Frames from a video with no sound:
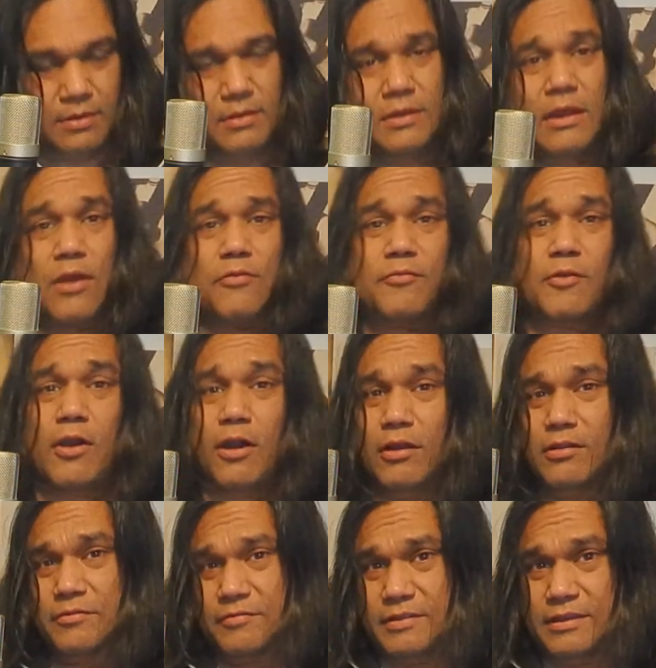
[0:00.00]
Now for
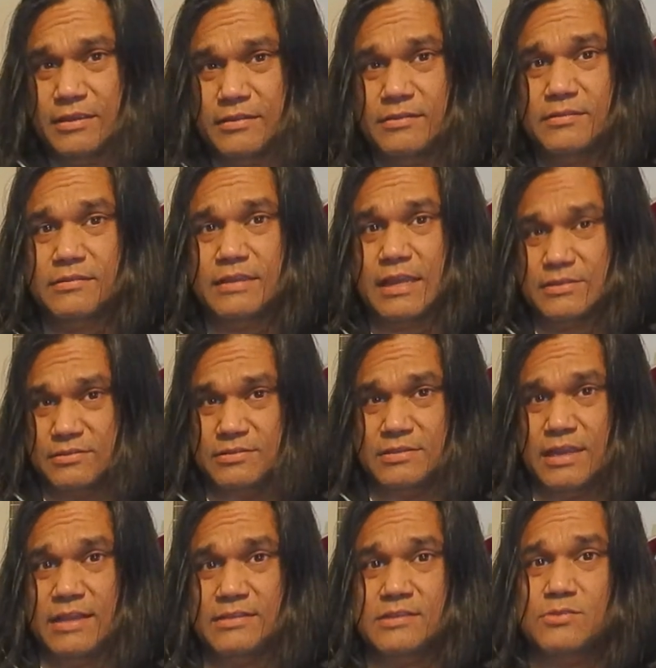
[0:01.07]
all of these
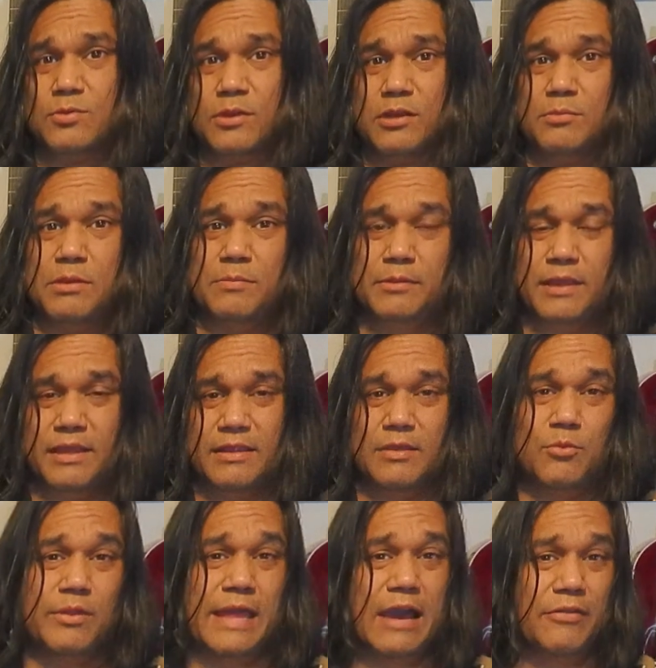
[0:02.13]
exercises, we're going to be playing
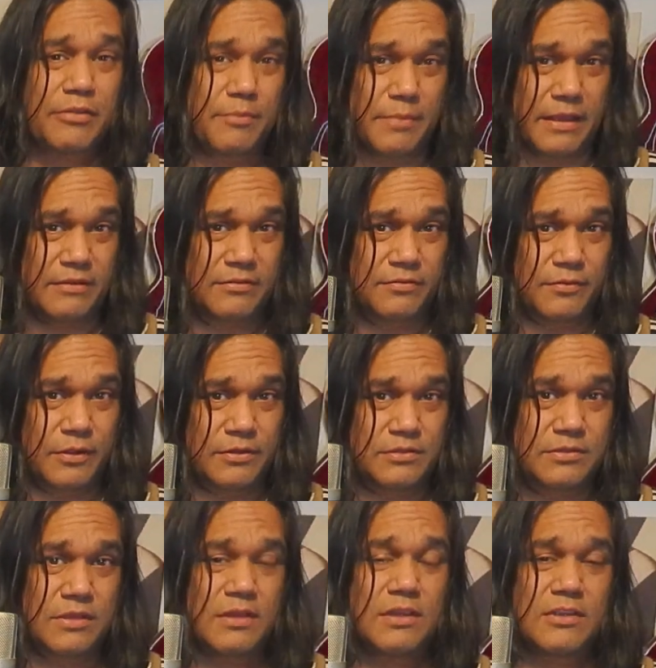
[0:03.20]
them without the bends
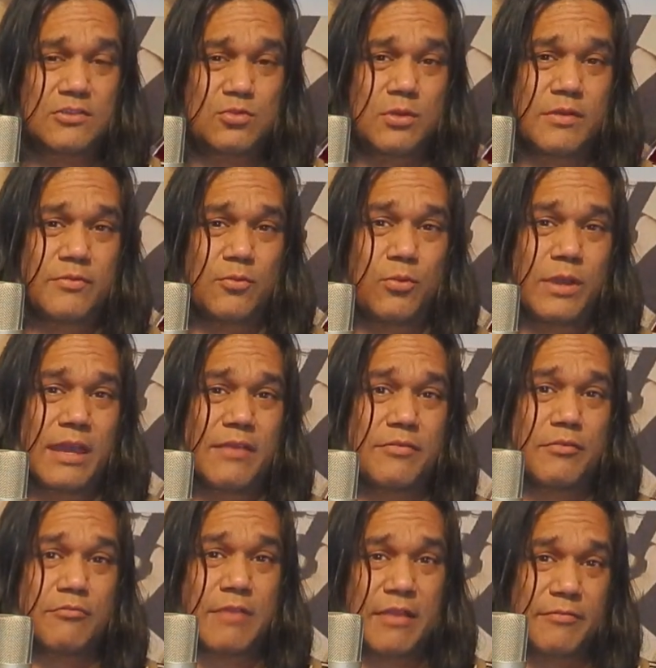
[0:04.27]
first. So we have
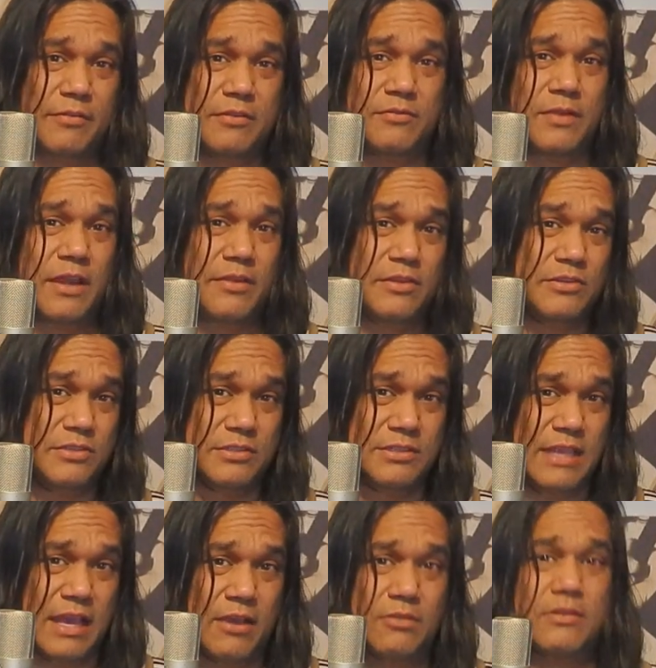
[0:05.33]
a reference for how this should
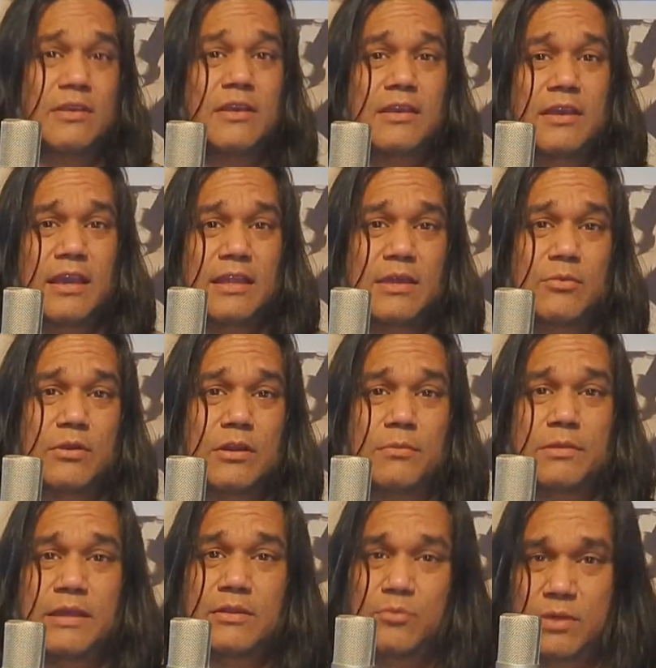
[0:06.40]
sound, and then we're going
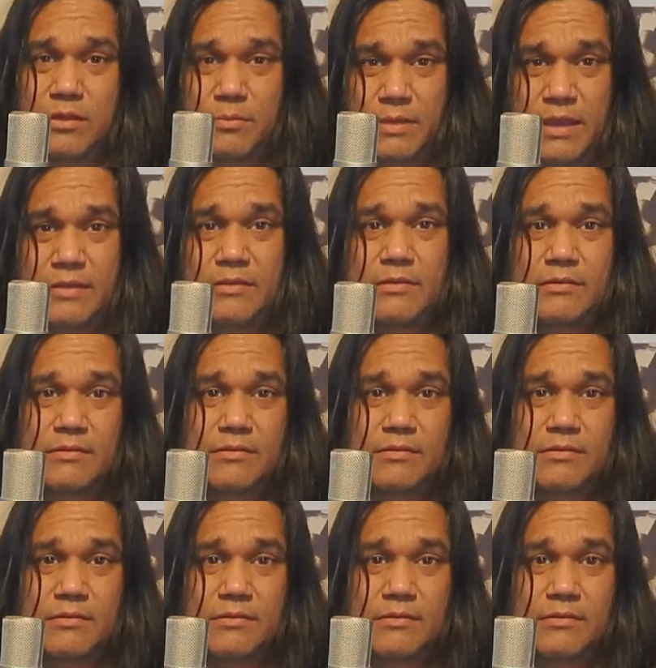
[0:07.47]
to play them with a bend.